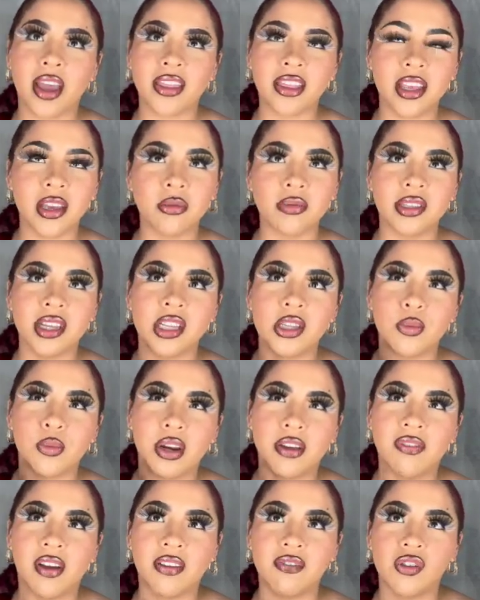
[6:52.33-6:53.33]
I think it was like
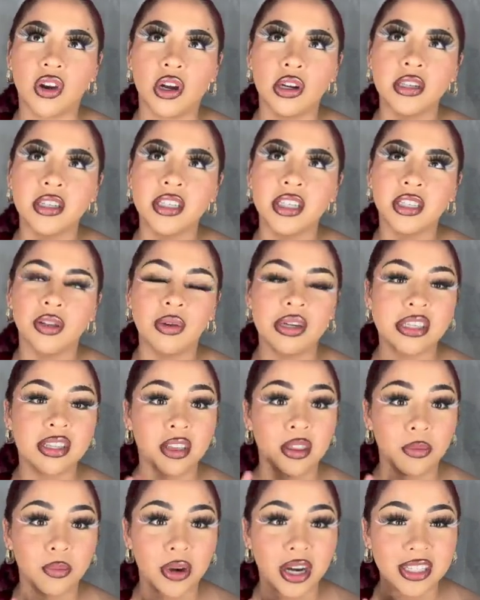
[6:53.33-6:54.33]
$25, so it is
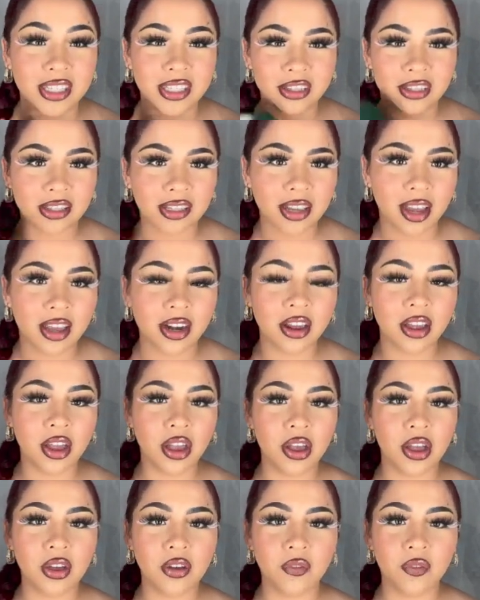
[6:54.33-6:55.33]
on the pricier side
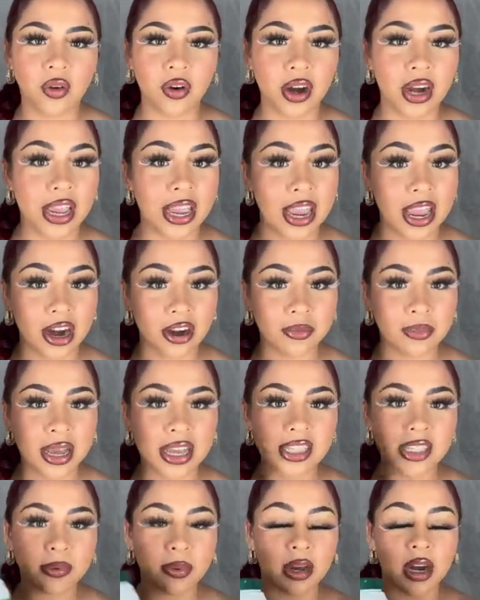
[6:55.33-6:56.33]
for a hair
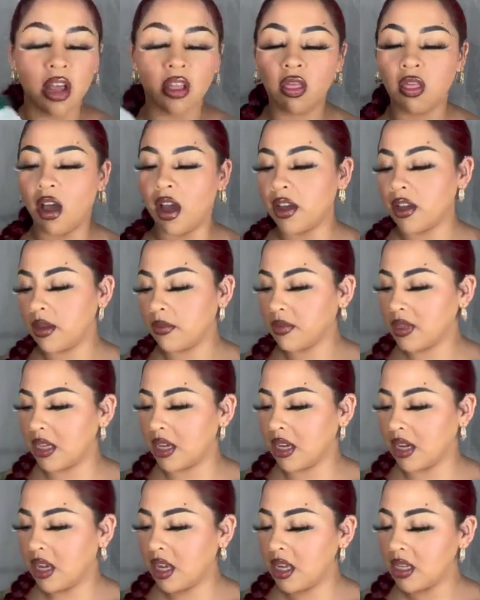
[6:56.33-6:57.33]
mask, but a lot comes
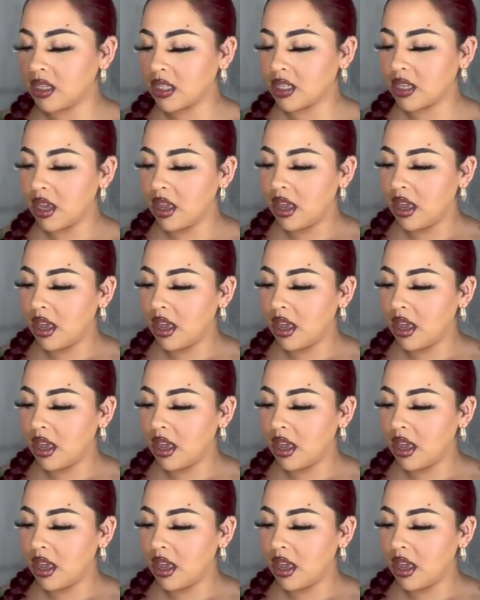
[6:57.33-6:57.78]
in it.